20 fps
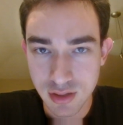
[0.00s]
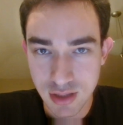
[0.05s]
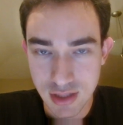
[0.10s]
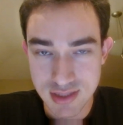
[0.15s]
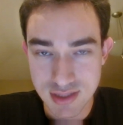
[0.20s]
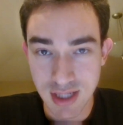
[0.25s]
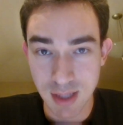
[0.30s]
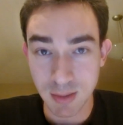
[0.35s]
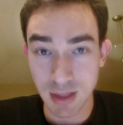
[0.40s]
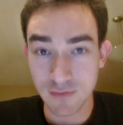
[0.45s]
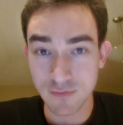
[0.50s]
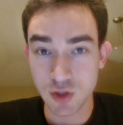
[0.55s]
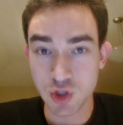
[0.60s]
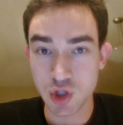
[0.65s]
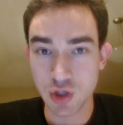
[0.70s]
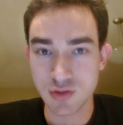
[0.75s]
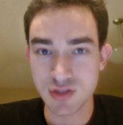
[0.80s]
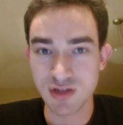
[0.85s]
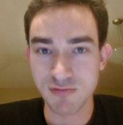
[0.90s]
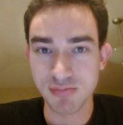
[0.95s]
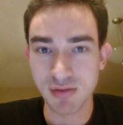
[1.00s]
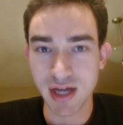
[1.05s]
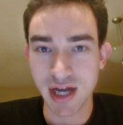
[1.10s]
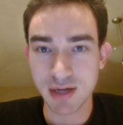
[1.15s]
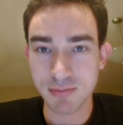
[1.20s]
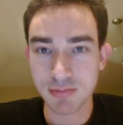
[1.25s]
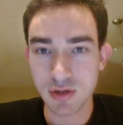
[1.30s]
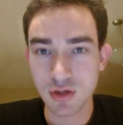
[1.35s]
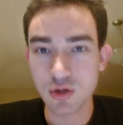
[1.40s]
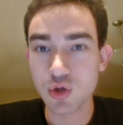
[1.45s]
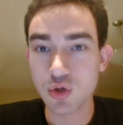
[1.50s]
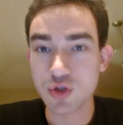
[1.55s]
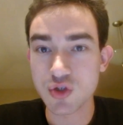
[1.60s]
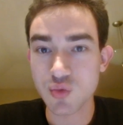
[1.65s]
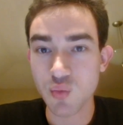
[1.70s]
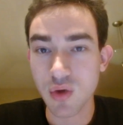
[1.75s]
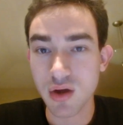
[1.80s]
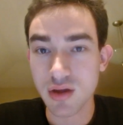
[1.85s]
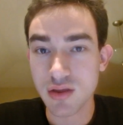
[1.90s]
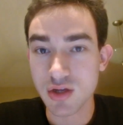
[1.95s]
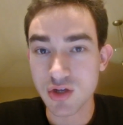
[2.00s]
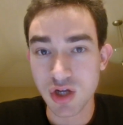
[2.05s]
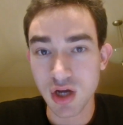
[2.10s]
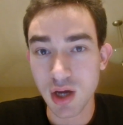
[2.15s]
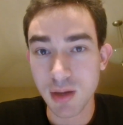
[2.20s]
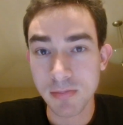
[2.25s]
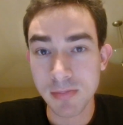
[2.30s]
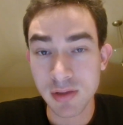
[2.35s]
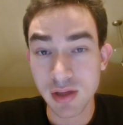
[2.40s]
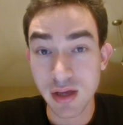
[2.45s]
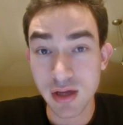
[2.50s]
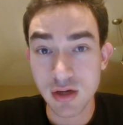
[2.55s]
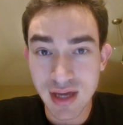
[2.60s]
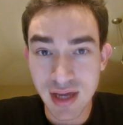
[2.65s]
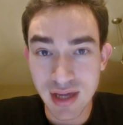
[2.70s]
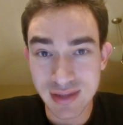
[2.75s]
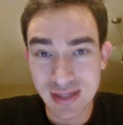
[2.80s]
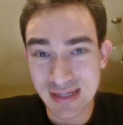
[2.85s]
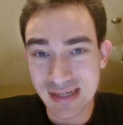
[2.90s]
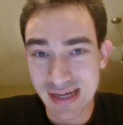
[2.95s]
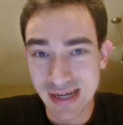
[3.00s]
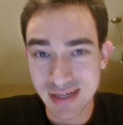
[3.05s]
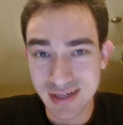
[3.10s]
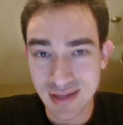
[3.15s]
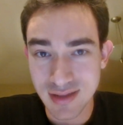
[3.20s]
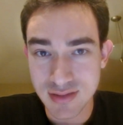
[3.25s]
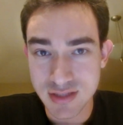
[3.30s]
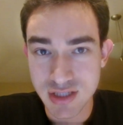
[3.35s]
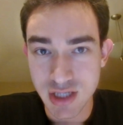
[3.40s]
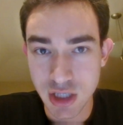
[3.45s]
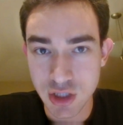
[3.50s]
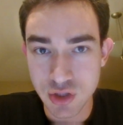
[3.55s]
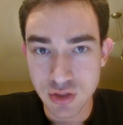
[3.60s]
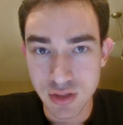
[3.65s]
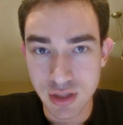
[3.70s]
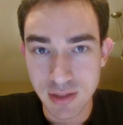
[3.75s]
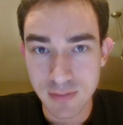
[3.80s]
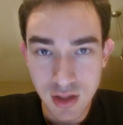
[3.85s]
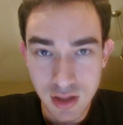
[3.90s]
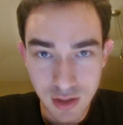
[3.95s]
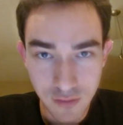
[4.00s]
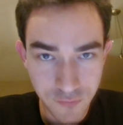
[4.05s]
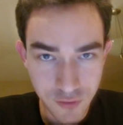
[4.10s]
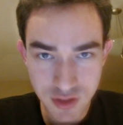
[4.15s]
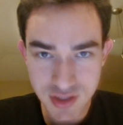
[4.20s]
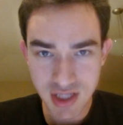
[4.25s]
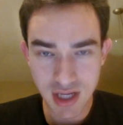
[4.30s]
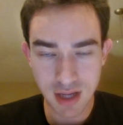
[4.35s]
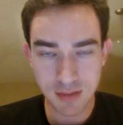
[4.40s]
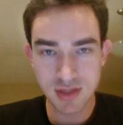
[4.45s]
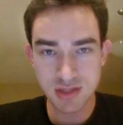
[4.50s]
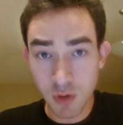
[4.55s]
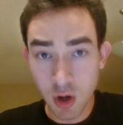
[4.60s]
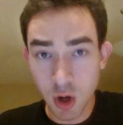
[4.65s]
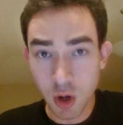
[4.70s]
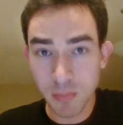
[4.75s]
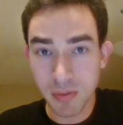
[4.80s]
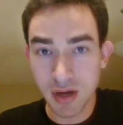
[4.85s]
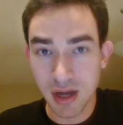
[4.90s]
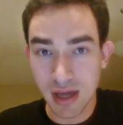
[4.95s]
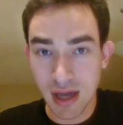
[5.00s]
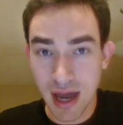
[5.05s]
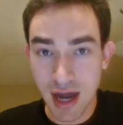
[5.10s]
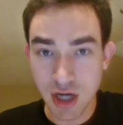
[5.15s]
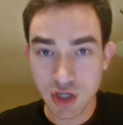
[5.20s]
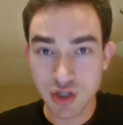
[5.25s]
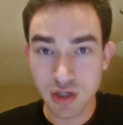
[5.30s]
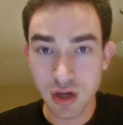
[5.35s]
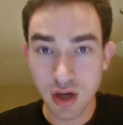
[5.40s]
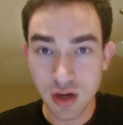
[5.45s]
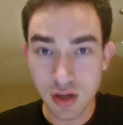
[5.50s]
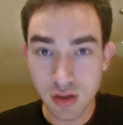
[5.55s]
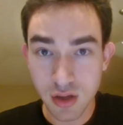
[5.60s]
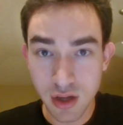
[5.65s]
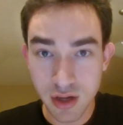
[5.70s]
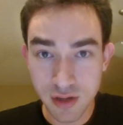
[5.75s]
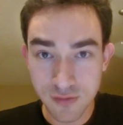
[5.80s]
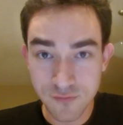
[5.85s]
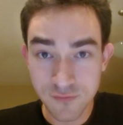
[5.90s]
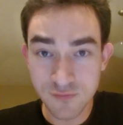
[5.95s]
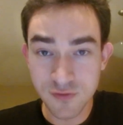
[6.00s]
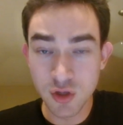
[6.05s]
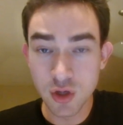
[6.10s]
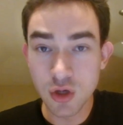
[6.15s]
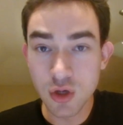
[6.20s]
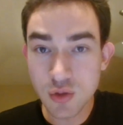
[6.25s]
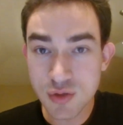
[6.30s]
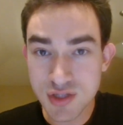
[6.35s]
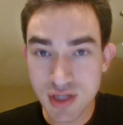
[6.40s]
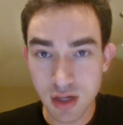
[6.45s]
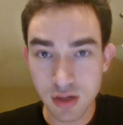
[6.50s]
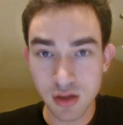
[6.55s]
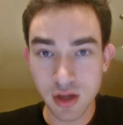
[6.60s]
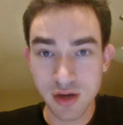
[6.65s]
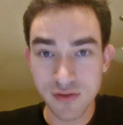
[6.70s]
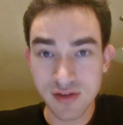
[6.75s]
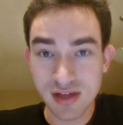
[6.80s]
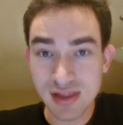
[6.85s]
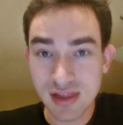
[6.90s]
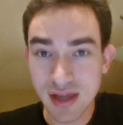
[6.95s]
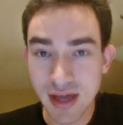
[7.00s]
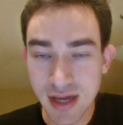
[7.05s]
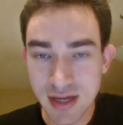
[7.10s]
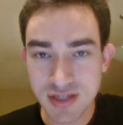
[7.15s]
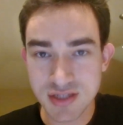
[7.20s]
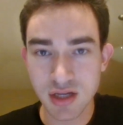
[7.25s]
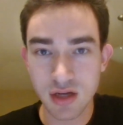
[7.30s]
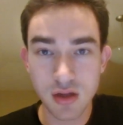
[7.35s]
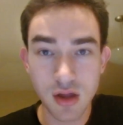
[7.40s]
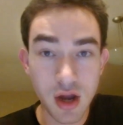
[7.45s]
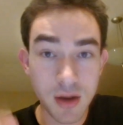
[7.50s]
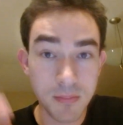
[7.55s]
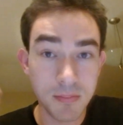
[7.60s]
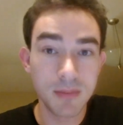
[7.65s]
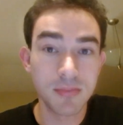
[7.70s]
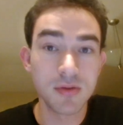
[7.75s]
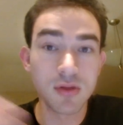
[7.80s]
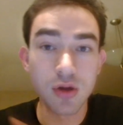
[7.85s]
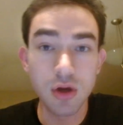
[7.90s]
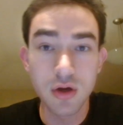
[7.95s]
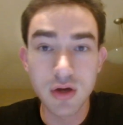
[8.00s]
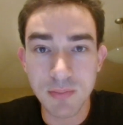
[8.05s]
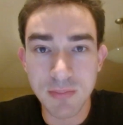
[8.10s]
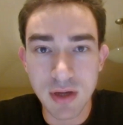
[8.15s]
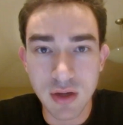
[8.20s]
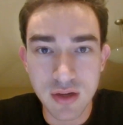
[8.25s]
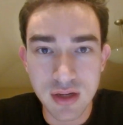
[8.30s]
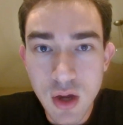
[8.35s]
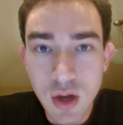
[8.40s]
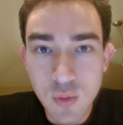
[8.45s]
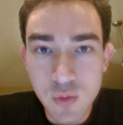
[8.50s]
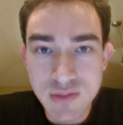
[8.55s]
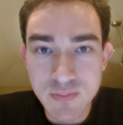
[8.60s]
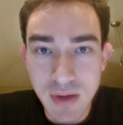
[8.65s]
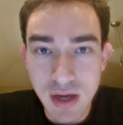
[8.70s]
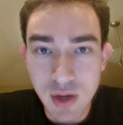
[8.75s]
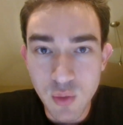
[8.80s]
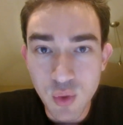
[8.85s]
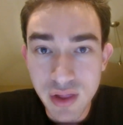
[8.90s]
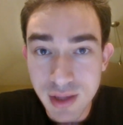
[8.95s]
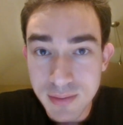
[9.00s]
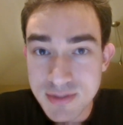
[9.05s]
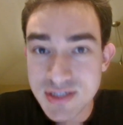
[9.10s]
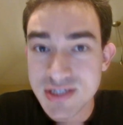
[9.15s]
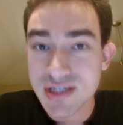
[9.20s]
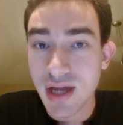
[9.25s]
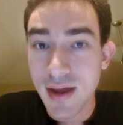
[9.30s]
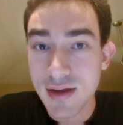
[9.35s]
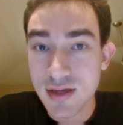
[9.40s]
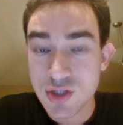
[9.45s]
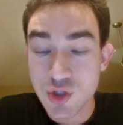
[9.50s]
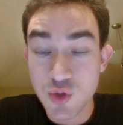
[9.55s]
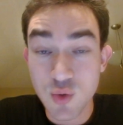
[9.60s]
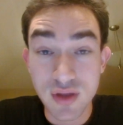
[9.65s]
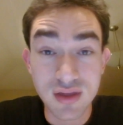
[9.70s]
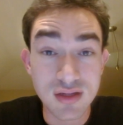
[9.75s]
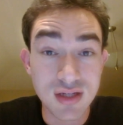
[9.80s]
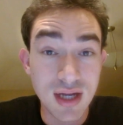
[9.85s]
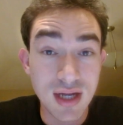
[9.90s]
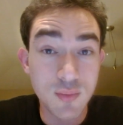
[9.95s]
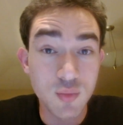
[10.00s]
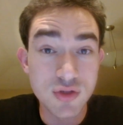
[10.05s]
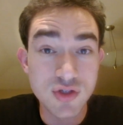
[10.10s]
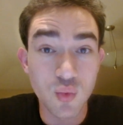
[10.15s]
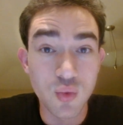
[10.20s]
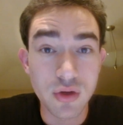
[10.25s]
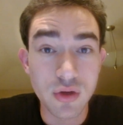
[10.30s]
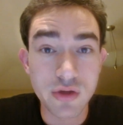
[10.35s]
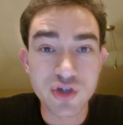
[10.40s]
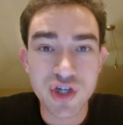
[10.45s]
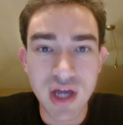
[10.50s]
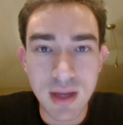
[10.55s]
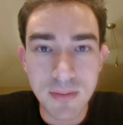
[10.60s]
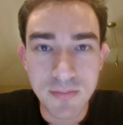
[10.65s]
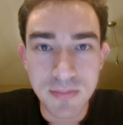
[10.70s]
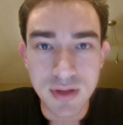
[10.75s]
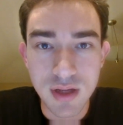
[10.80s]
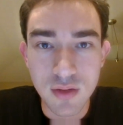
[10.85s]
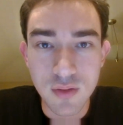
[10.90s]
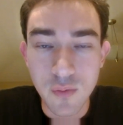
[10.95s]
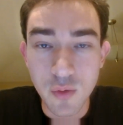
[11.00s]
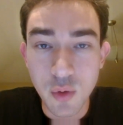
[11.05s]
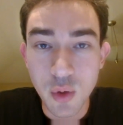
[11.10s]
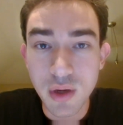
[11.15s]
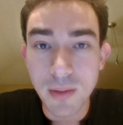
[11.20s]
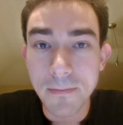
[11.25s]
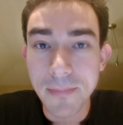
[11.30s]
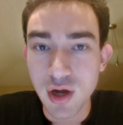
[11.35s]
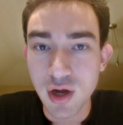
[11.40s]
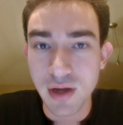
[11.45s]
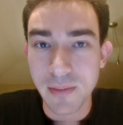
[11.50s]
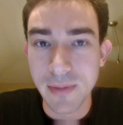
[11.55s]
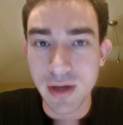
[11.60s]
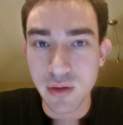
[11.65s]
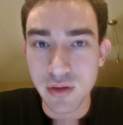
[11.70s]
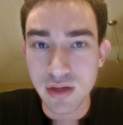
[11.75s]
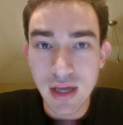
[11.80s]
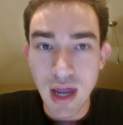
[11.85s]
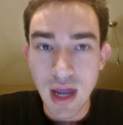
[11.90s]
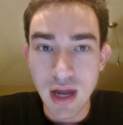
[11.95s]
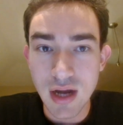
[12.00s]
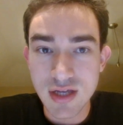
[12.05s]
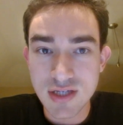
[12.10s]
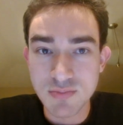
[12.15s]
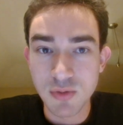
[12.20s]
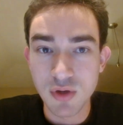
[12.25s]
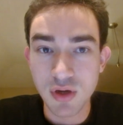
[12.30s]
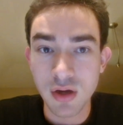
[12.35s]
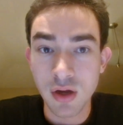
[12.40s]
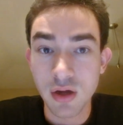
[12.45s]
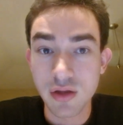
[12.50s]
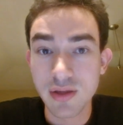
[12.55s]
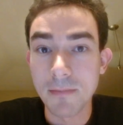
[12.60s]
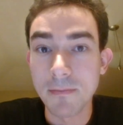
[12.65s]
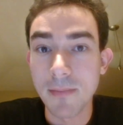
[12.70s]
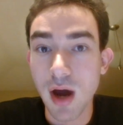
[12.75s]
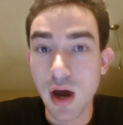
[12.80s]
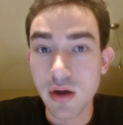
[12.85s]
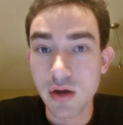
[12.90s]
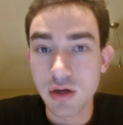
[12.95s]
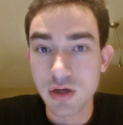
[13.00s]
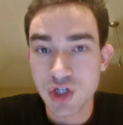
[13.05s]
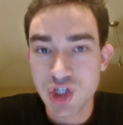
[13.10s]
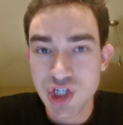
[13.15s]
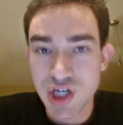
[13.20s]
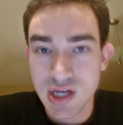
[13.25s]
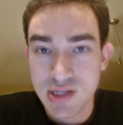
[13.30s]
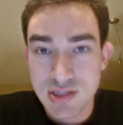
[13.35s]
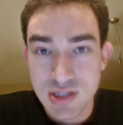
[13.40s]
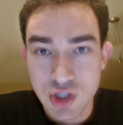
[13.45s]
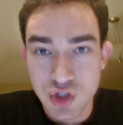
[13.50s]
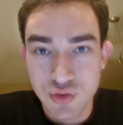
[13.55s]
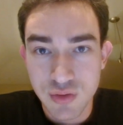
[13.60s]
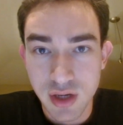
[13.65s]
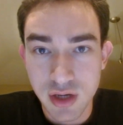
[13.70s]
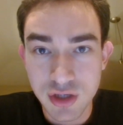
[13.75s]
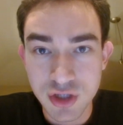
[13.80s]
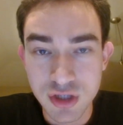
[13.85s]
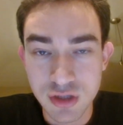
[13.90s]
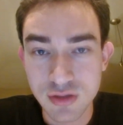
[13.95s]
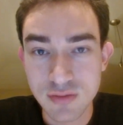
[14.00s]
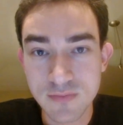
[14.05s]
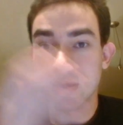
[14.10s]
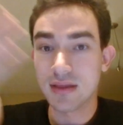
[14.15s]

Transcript: It's named after Joseph Blackburne, who was one of the top players in the 19th century. The first time this opening actually got a lot of views and a lot of clicks and a lot of people learned about it was by Wilhelm Steinitz, who at the time was a world champion, wrote a book about it in his book called the Modern Chess Instructor.